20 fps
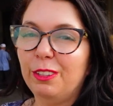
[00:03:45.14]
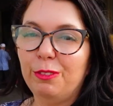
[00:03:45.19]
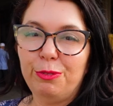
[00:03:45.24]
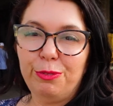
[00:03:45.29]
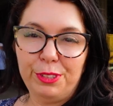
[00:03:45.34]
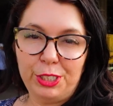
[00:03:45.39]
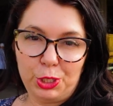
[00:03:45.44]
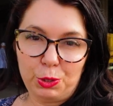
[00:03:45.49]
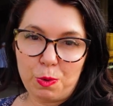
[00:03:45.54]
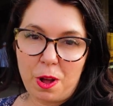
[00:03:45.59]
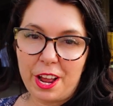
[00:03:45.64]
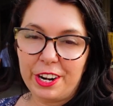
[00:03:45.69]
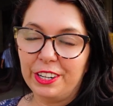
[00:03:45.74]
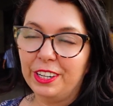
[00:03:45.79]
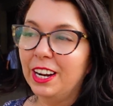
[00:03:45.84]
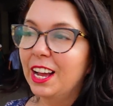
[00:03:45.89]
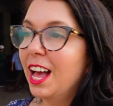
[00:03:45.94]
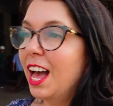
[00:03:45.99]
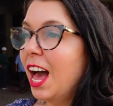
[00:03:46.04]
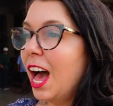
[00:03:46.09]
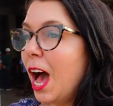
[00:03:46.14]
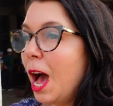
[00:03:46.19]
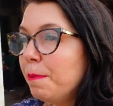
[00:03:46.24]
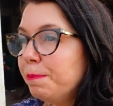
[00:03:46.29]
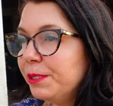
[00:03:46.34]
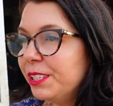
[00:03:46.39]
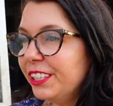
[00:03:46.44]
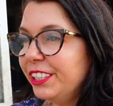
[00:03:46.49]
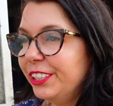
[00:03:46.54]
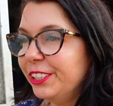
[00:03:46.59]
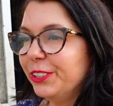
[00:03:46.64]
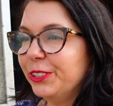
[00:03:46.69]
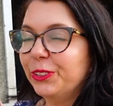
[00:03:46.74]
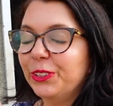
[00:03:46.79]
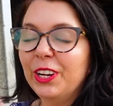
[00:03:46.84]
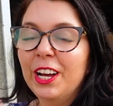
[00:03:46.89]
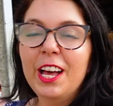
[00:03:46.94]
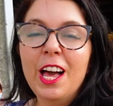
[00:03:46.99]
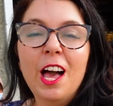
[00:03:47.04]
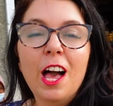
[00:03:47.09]
in fish water. Up to
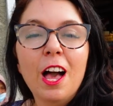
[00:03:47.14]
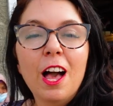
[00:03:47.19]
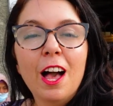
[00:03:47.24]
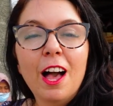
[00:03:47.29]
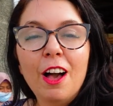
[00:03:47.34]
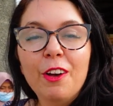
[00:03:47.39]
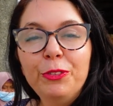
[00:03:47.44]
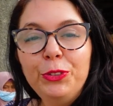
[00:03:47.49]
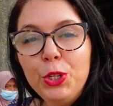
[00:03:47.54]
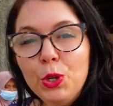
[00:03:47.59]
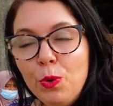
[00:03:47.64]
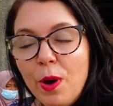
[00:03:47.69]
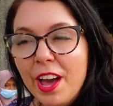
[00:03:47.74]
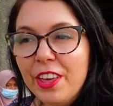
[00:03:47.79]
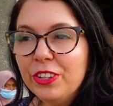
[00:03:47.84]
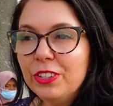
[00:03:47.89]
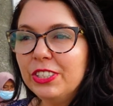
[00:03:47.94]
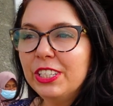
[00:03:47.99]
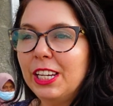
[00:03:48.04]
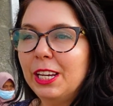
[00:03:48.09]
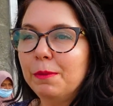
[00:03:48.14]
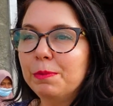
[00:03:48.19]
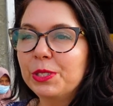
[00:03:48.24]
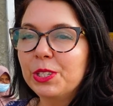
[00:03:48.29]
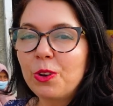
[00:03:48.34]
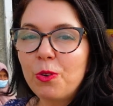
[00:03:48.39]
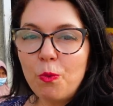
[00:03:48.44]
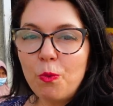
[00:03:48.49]
you. Few other tips.